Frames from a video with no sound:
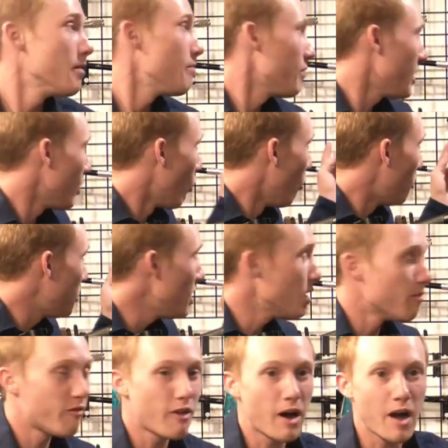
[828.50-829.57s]
that old
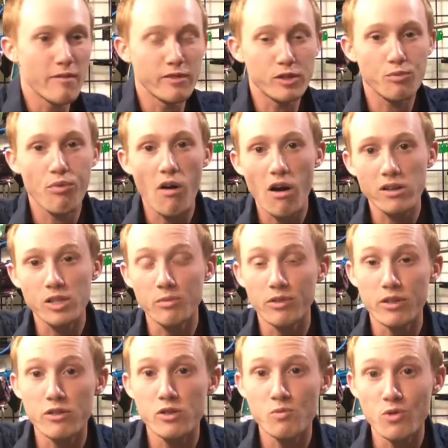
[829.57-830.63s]
PM5 that's
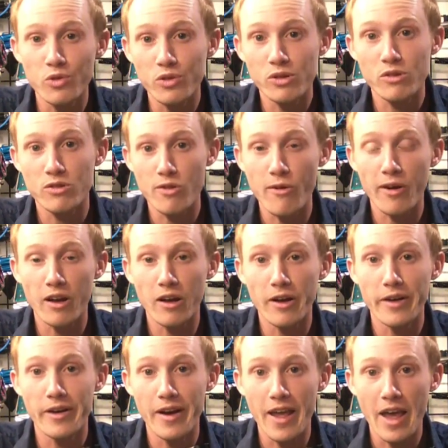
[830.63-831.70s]
possibly the smoothest shooting
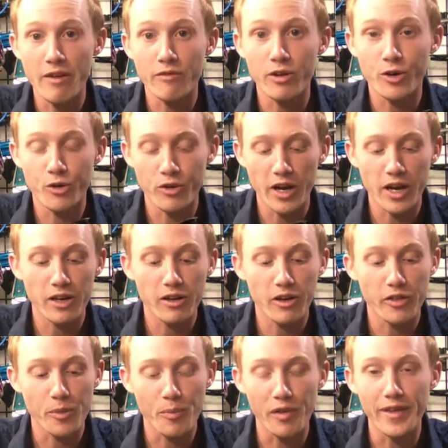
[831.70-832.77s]
gun ever created
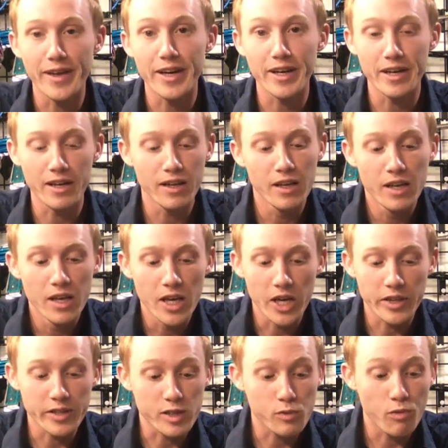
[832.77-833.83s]
on the planet
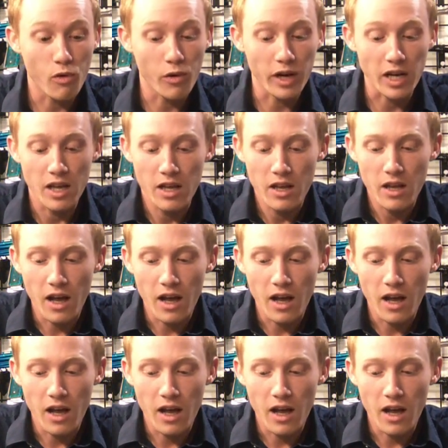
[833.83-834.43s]
at this point.